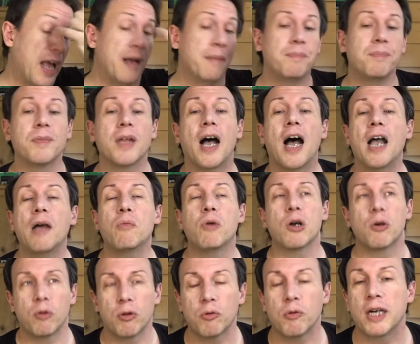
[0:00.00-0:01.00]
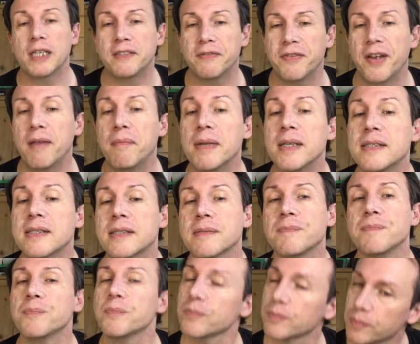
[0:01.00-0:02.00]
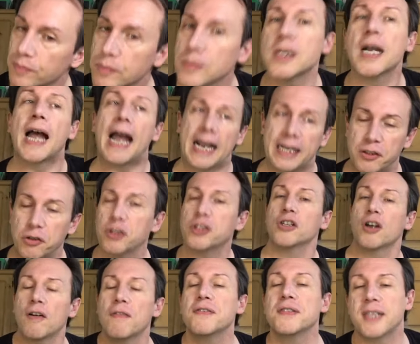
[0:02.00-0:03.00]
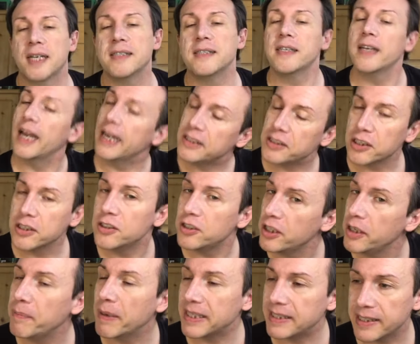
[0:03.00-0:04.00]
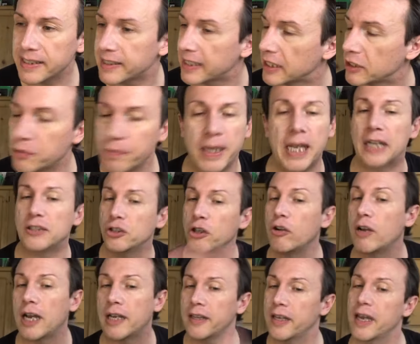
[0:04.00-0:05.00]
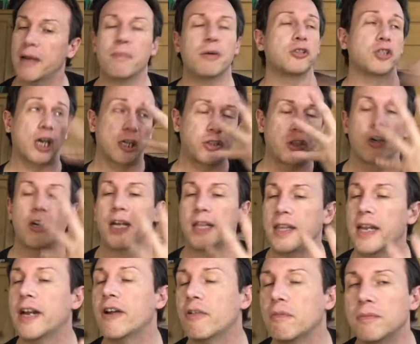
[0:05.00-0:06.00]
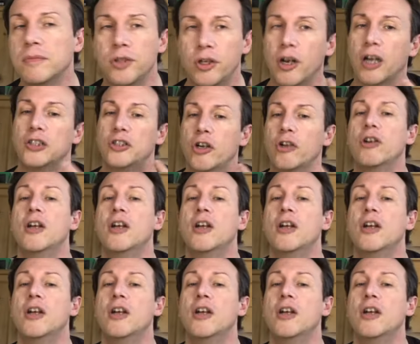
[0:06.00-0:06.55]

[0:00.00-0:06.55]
Um, I work with quite famous actress of a certain age, and she basically said to me, "I don't like the airbrush. I don't like the air. You know, I